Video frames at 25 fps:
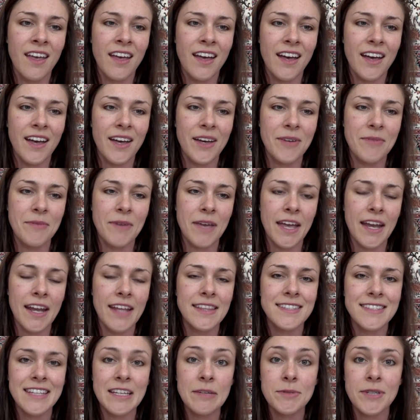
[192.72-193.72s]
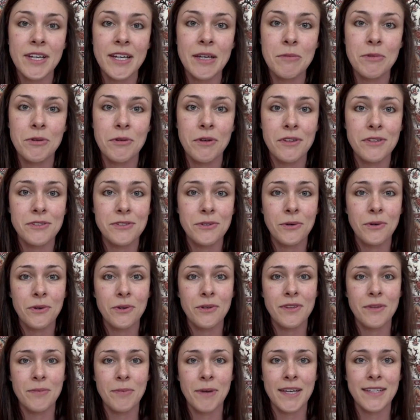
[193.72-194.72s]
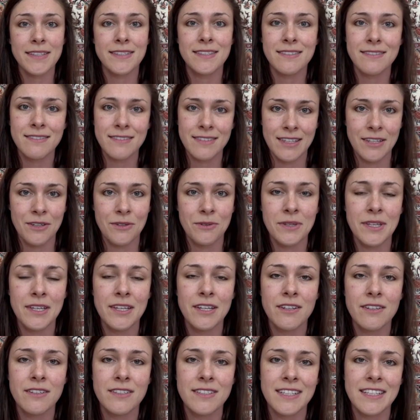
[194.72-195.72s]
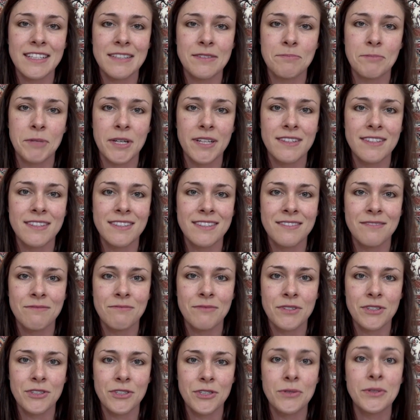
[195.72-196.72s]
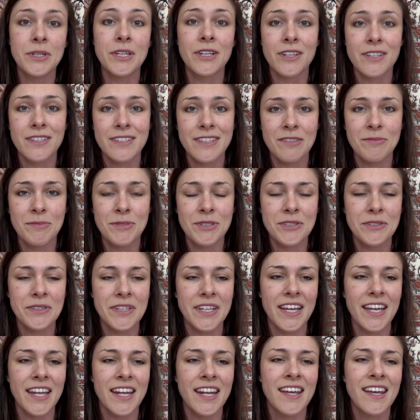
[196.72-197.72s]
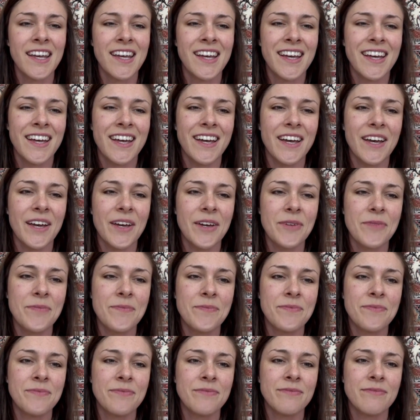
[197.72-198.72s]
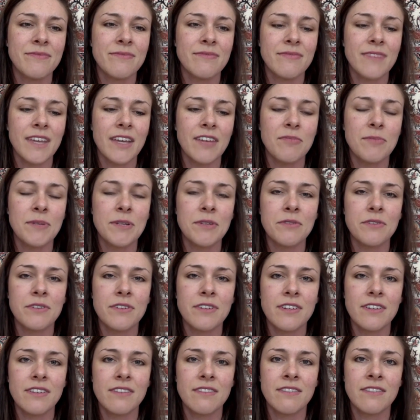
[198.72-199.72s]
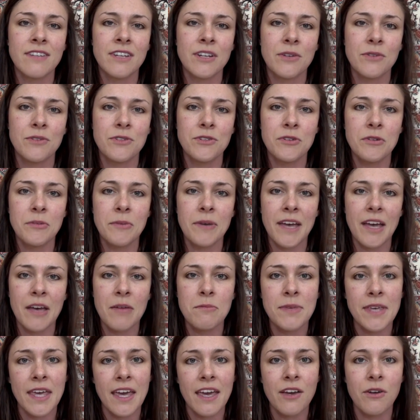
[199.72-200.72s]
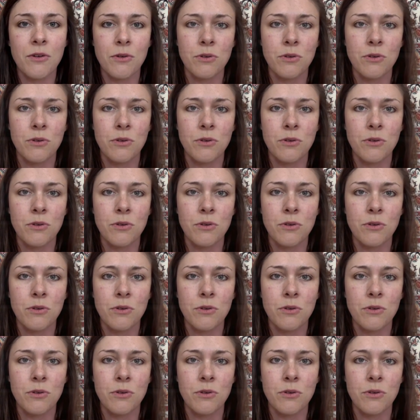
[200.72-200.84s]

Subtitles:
And at the same time, throughout the past year, 6 months, 2 years I've been doing it, I've been doing my MBA